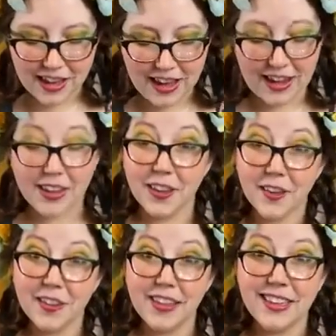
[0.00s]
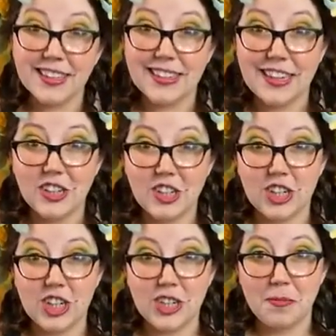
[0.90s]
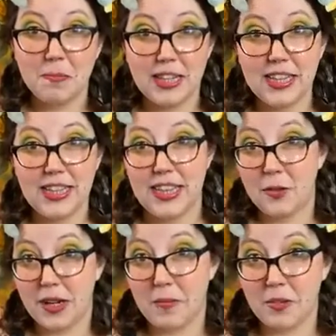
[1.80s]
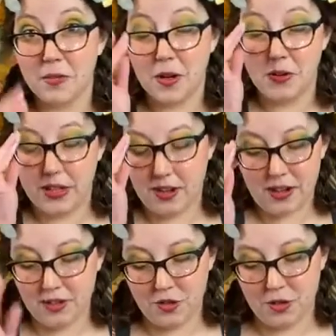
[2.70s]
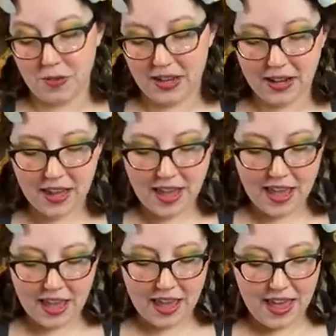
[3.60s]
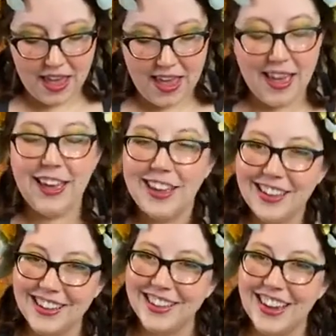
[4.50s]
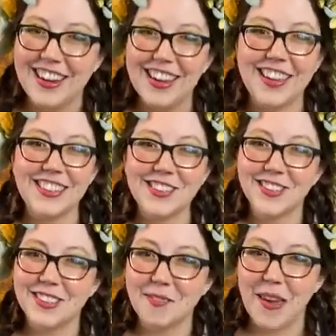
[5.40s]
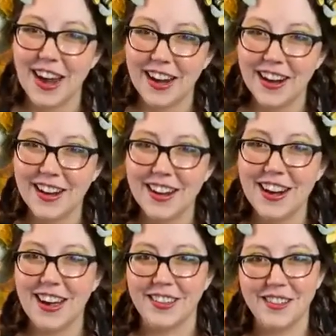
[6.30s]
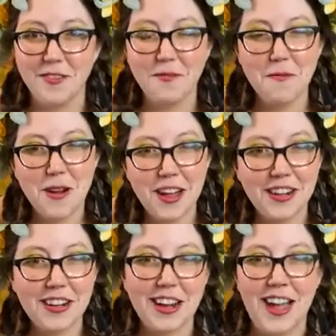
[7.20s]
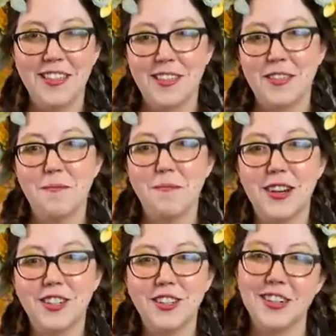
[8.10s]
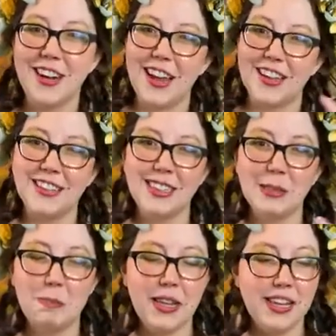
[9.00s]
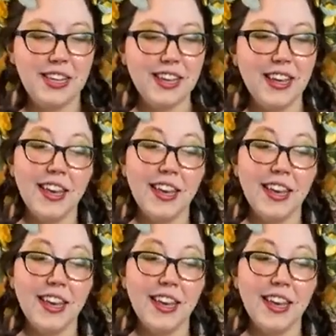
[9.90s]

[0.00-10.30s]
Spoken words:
And I go to like center my clay when I'm throwing, not trimming. And I guess there was some air and a little water and then the pressure and it's spinning.